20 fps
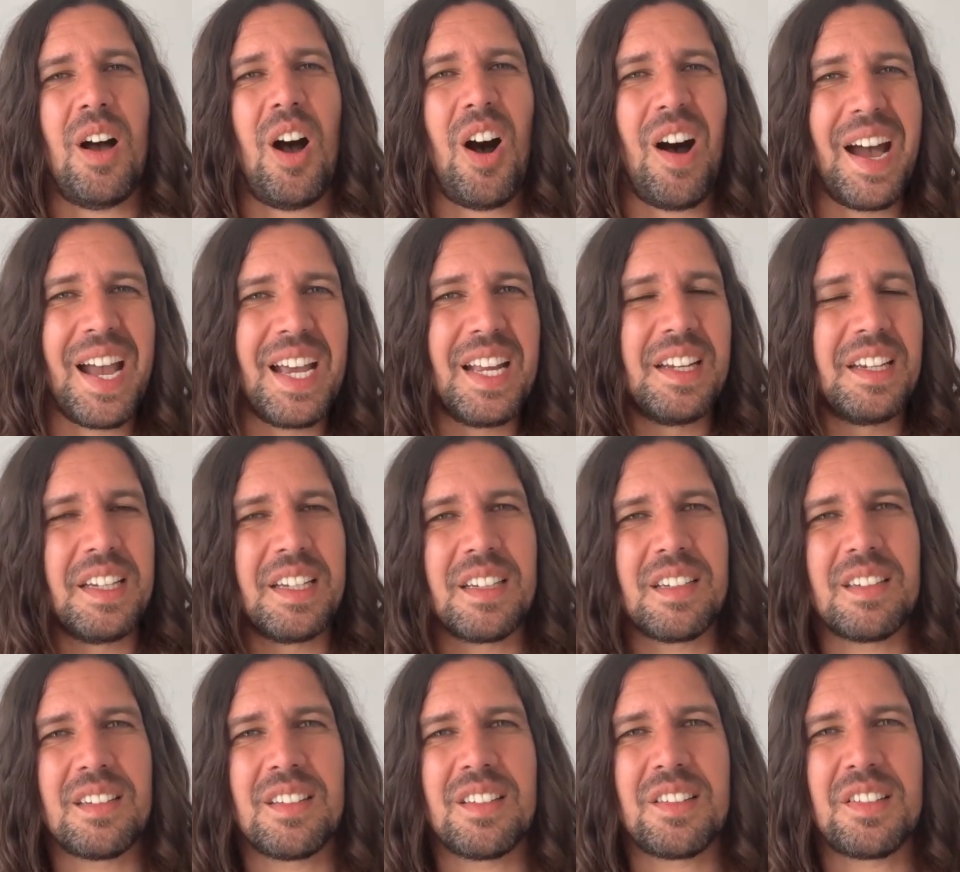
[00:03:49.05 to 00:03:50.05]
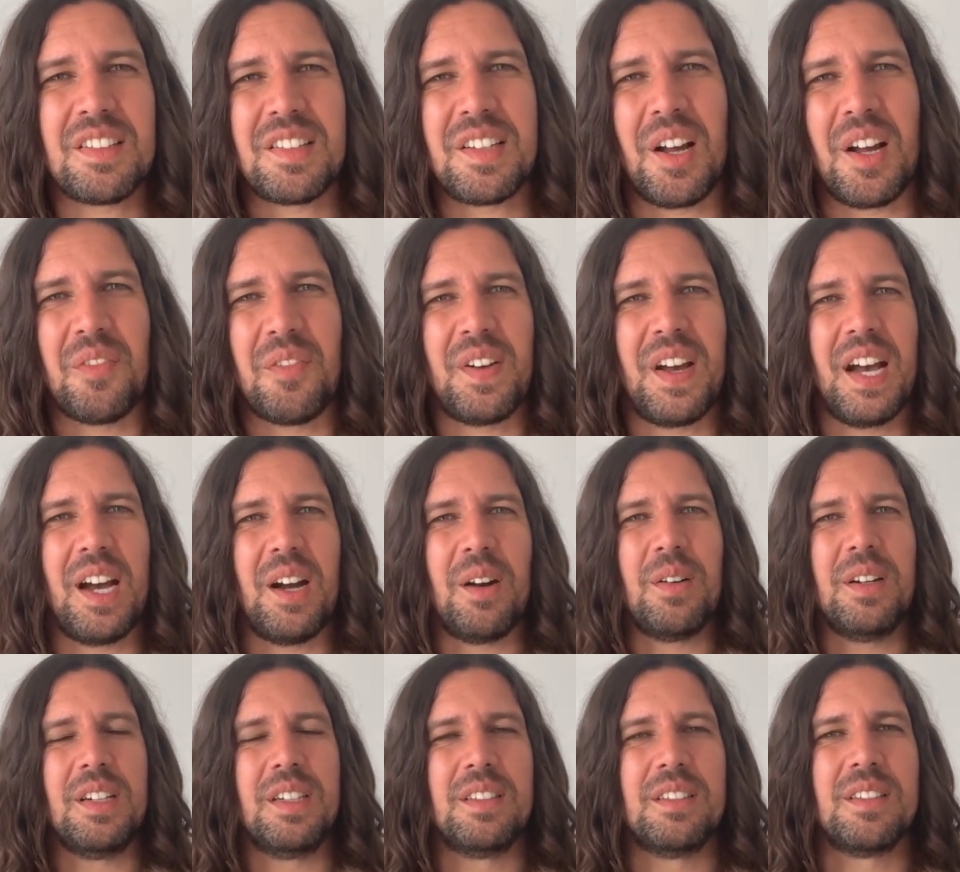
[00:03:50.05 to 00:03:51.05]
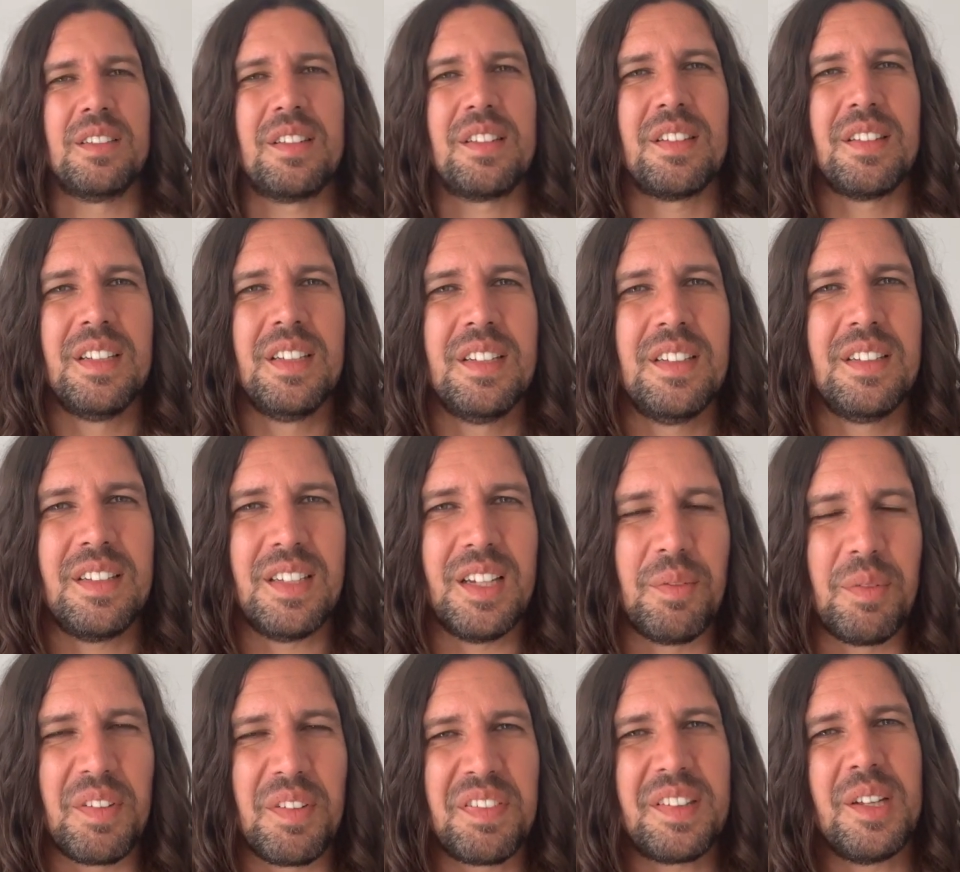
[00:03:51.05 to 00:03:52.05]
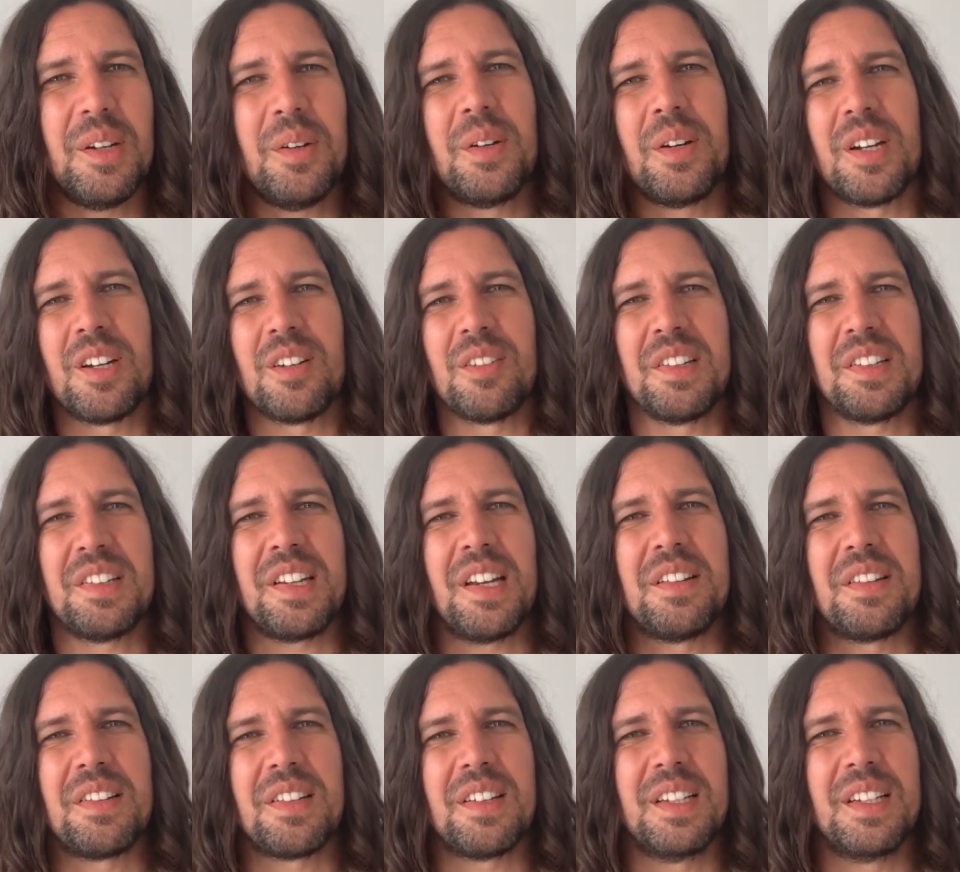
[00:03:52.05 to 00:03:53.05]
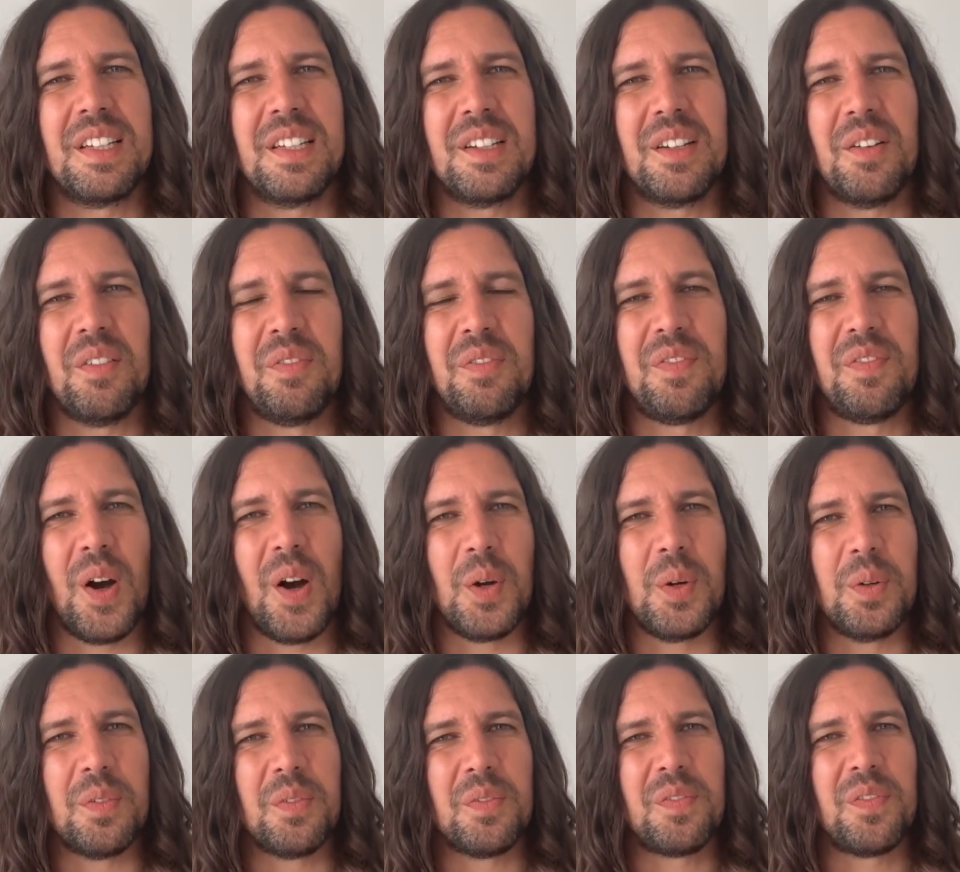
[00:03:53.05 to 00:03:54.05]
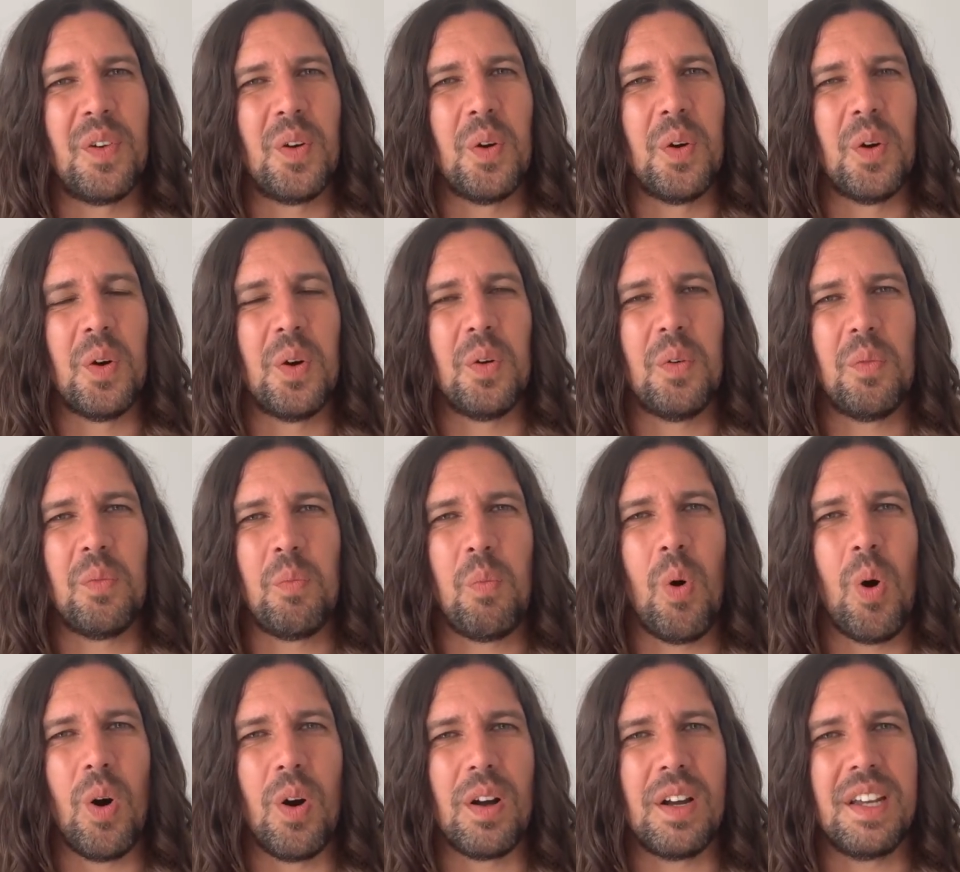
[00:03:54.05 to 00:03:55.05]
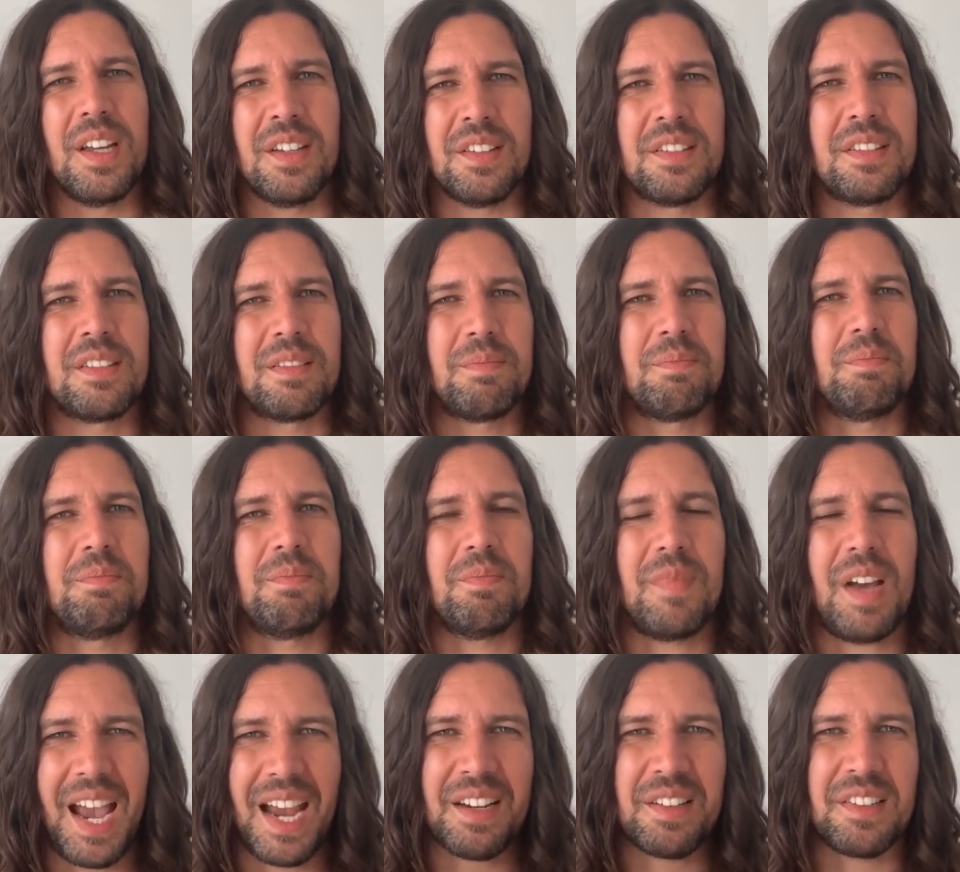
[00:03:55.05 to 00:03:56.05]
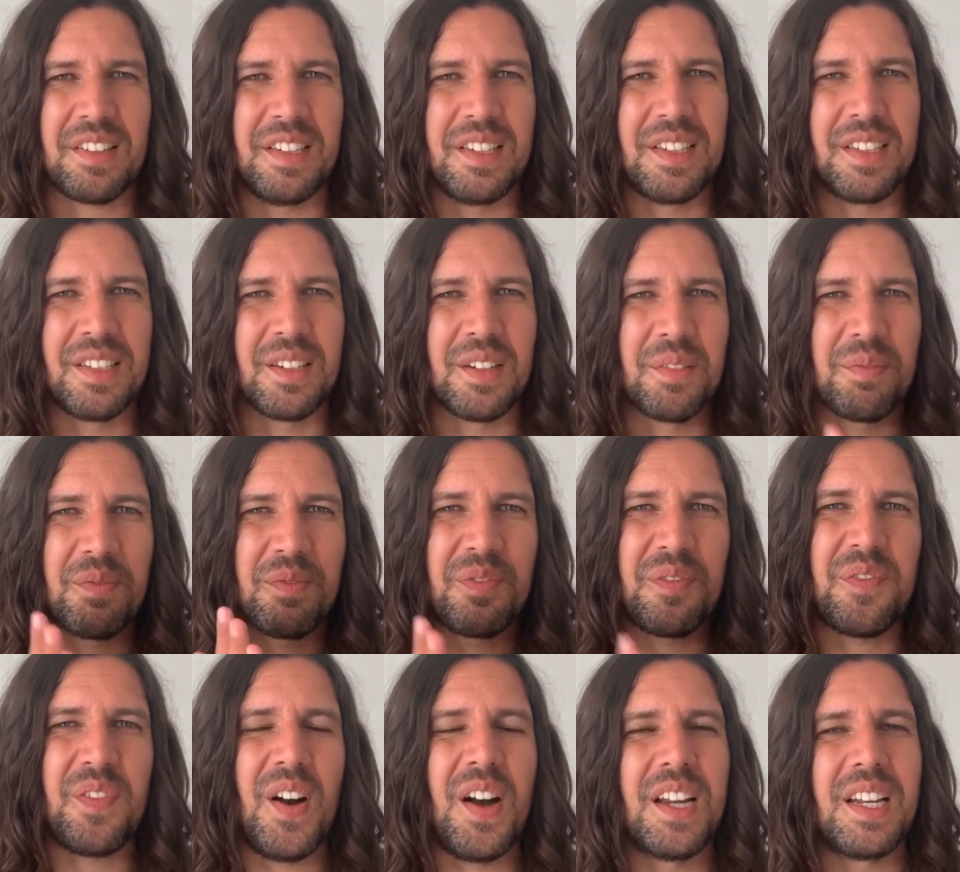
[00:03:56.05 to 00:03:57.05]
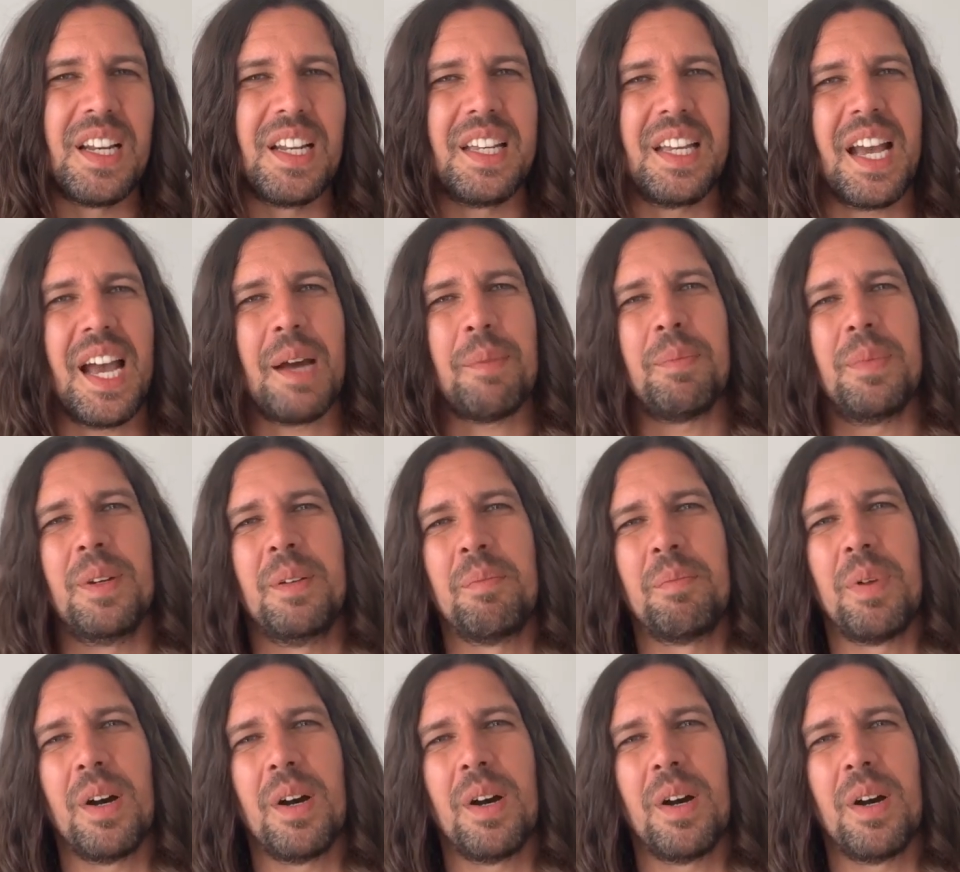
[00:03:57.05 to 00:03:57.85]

ironing stuff out, and we've still got to essentially vote for what is actually going to finally happen.